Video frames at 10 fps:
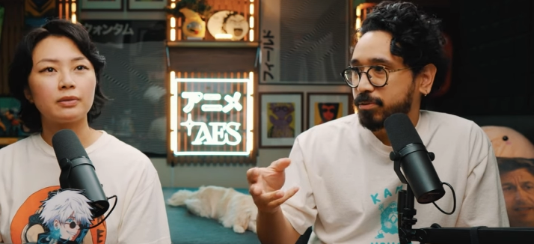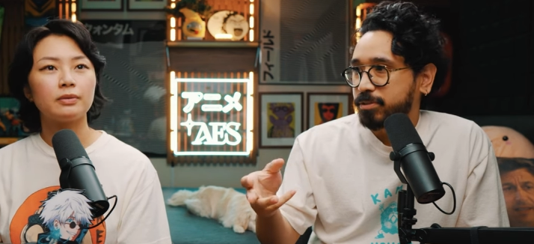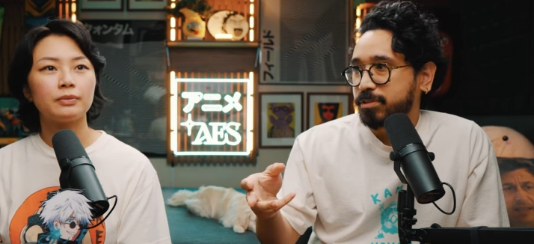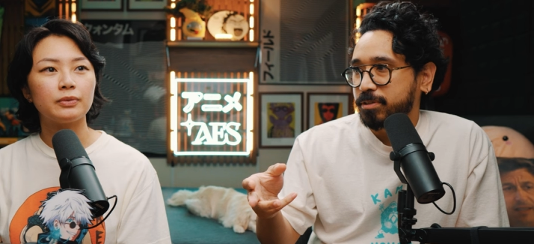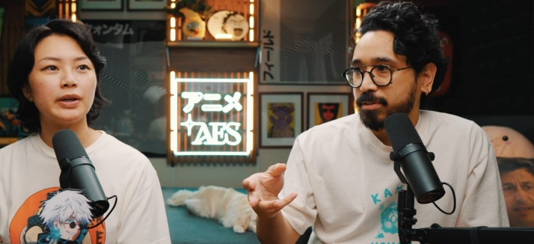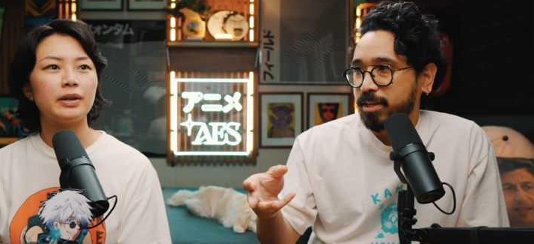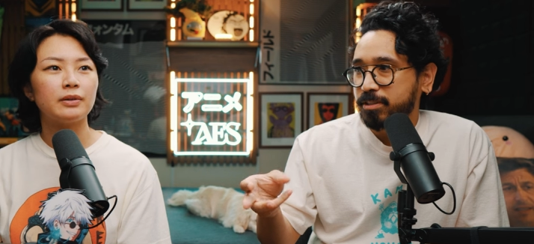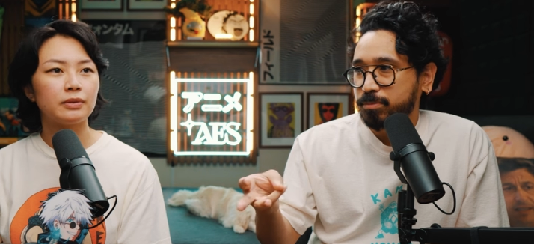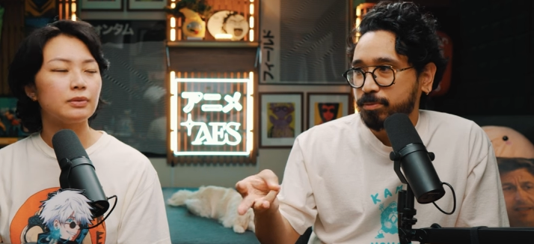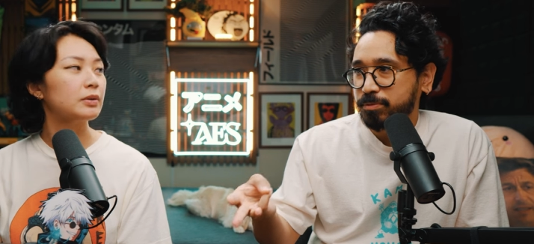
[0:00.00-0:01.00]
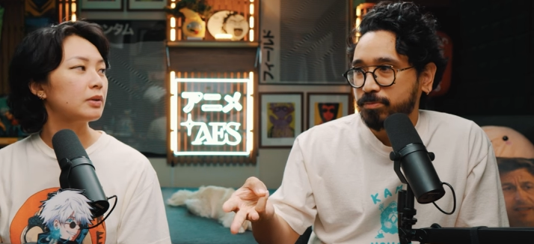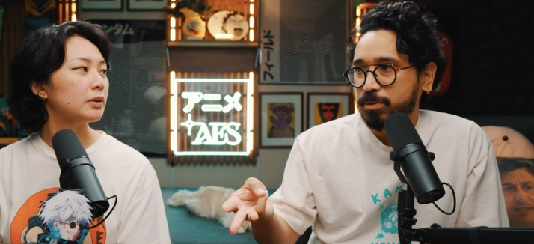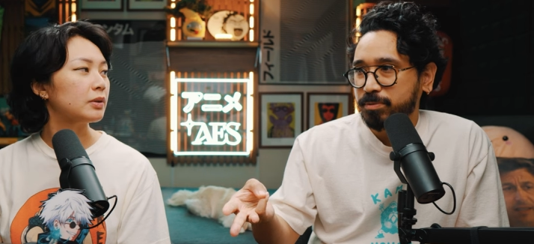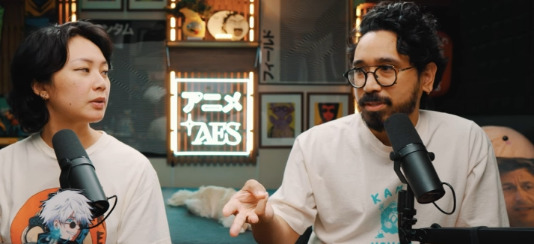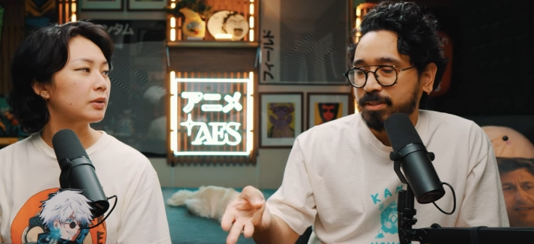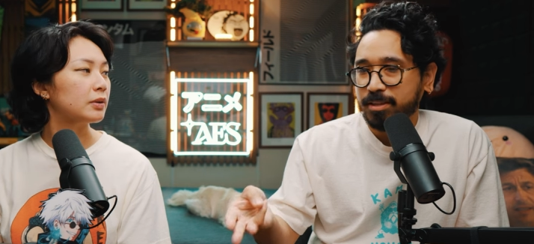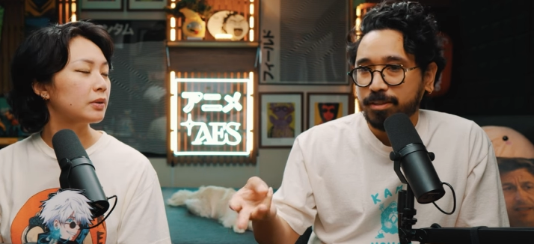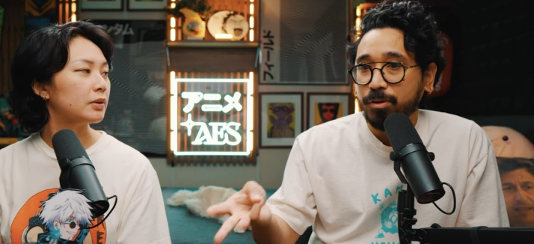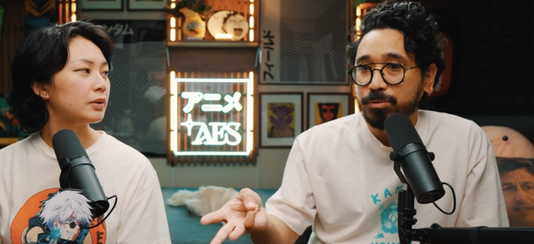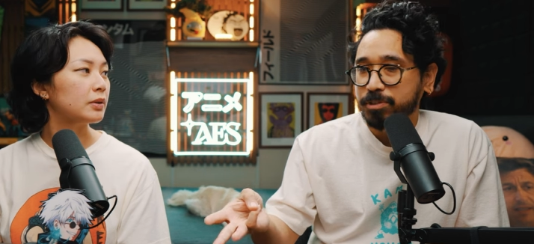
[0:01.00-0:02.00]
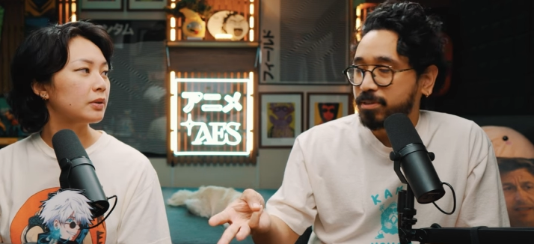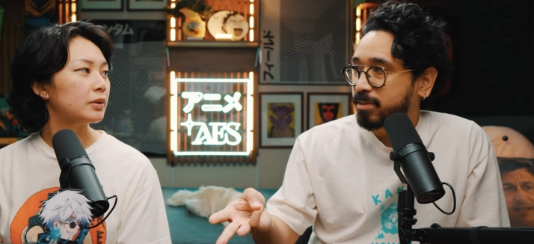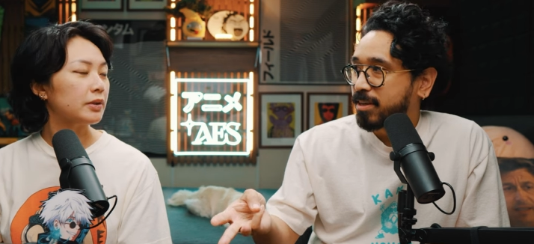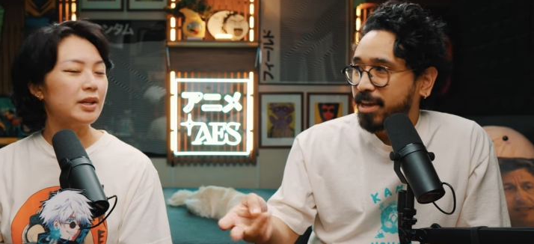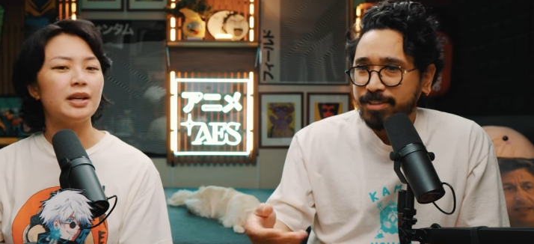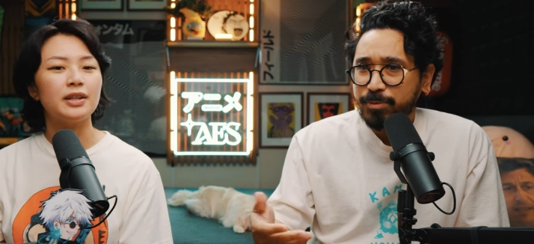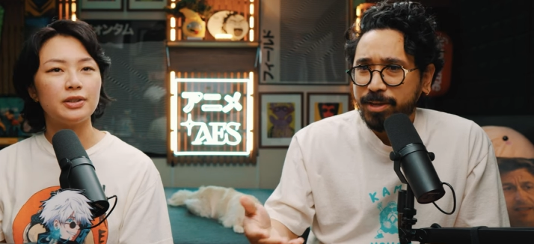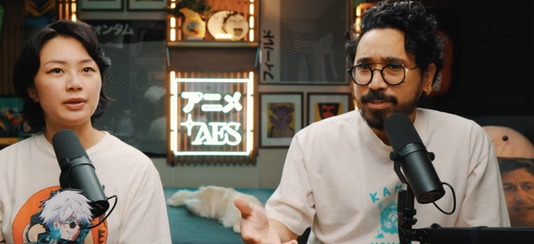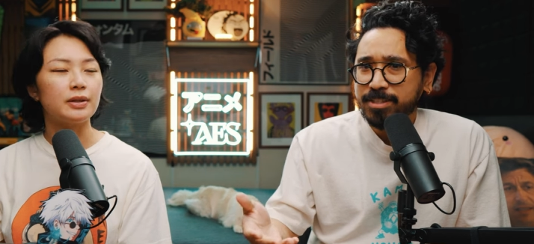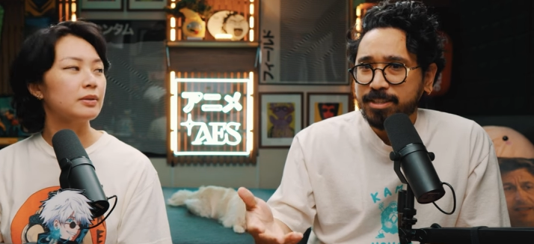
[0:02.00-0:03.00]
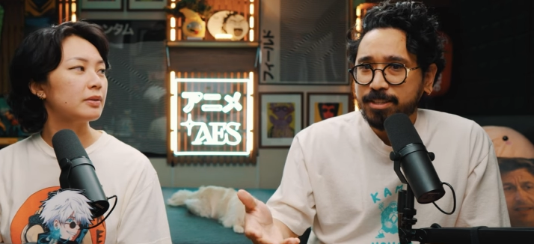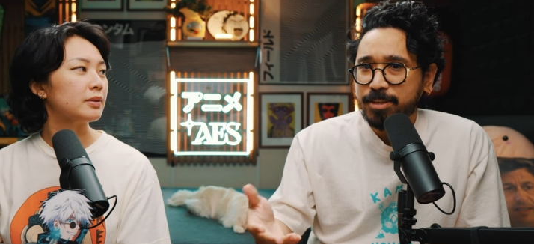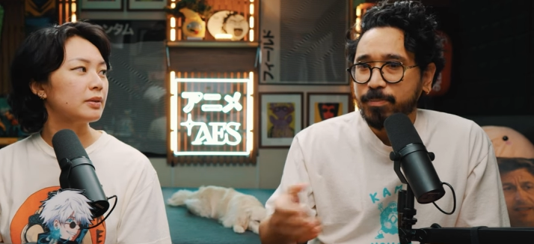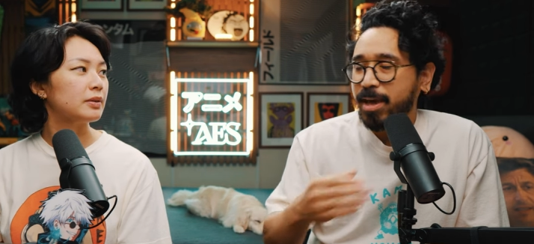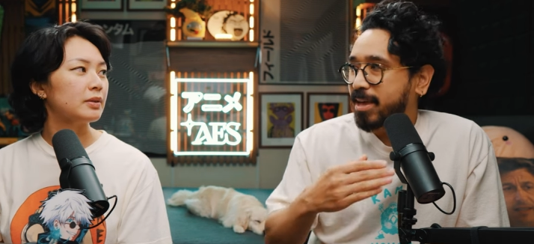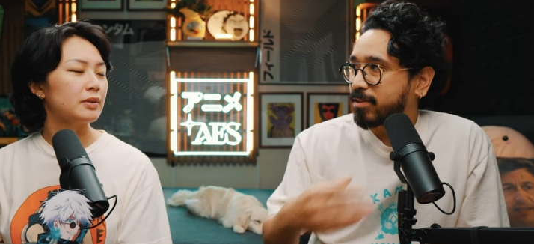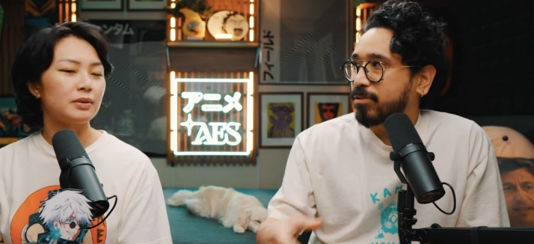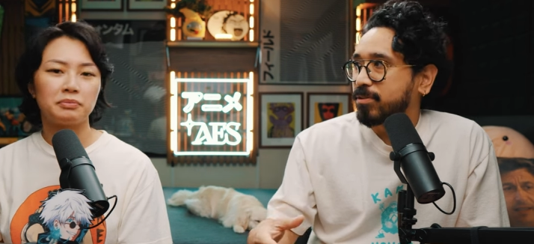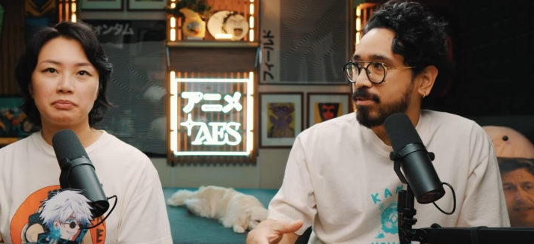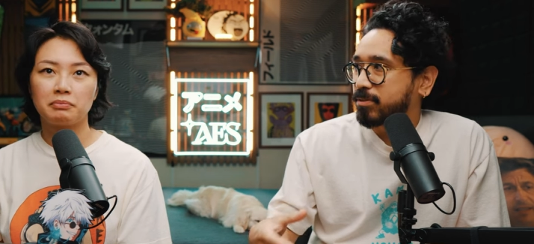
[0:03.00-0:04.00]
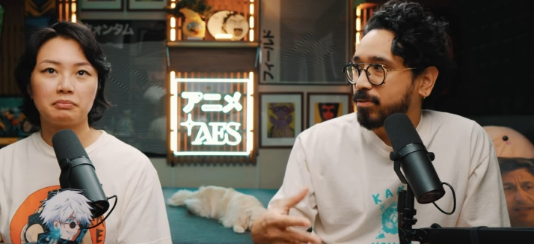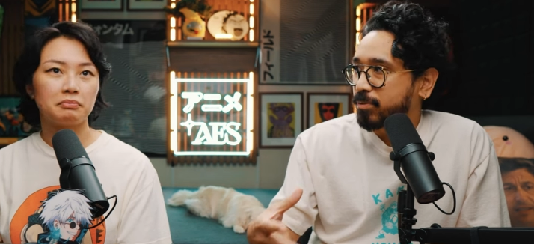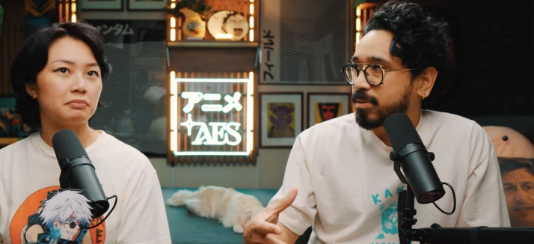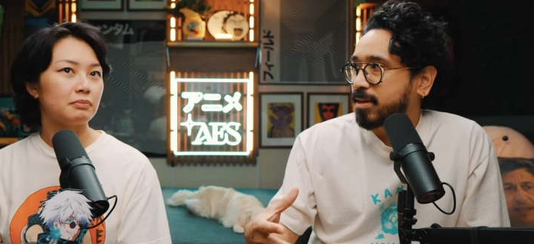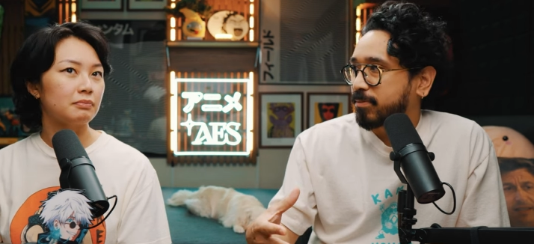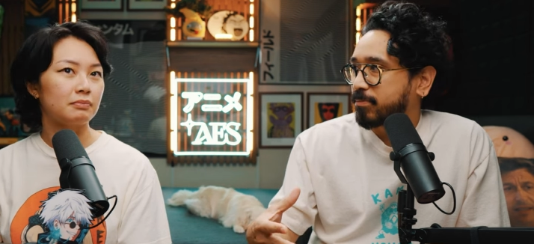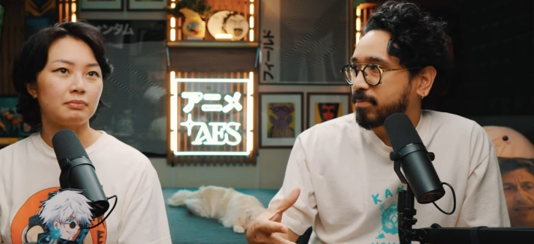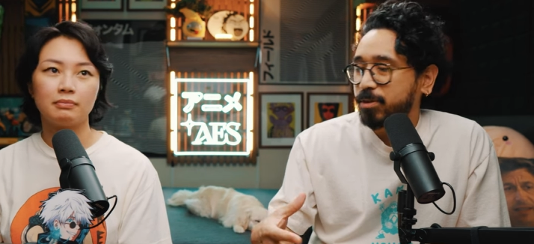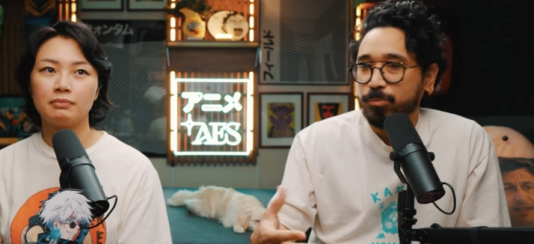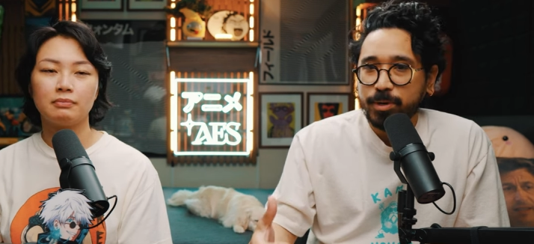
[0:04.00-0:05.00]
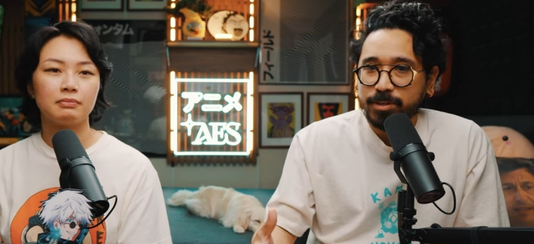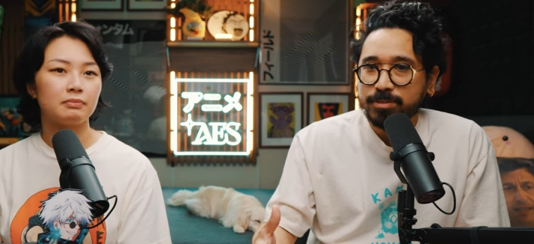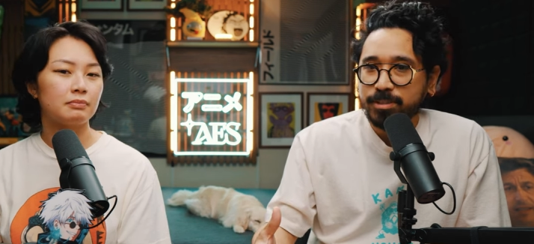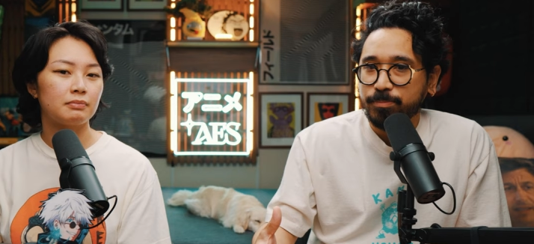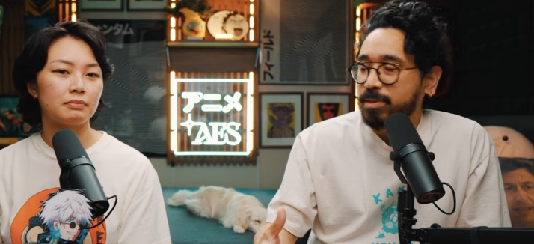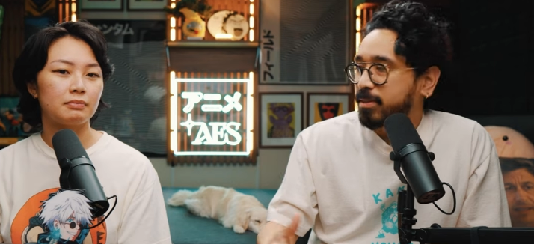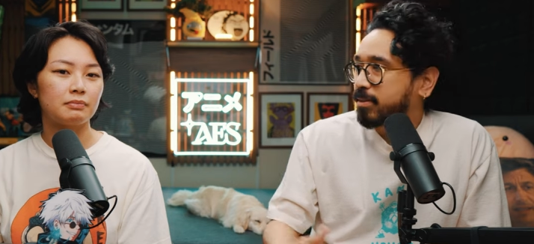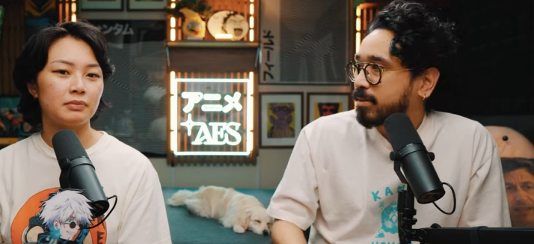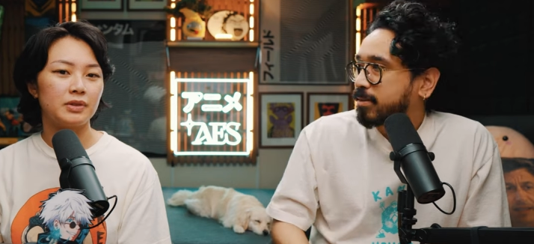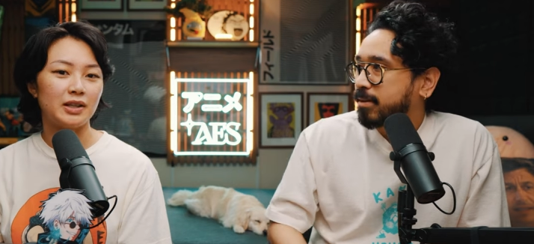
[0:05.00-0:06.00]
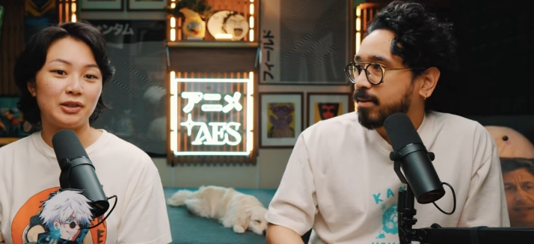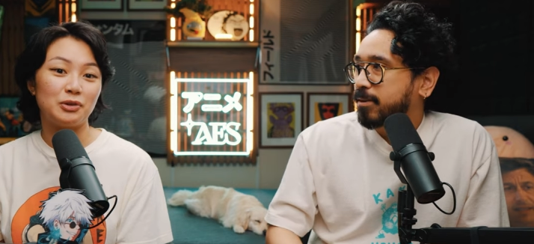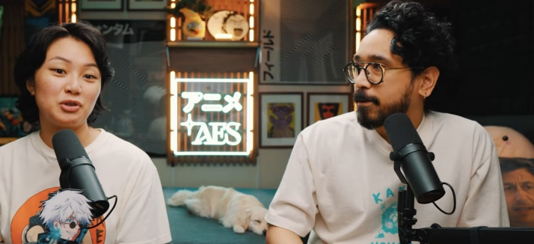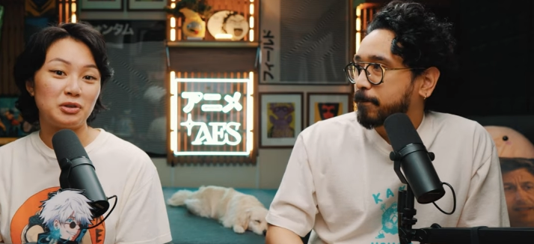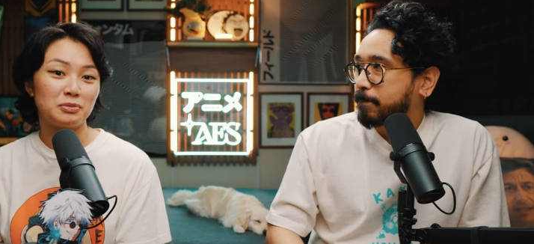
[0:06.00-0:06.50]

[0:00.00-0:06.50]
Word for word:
Speaker 1: creature, right. and he's supposed to represent like the ocean. Yeah, and that's we haven't right. seen him at all this whole time. Mm-hmm. Like, where has he been?
Speaker 2: at the ocean.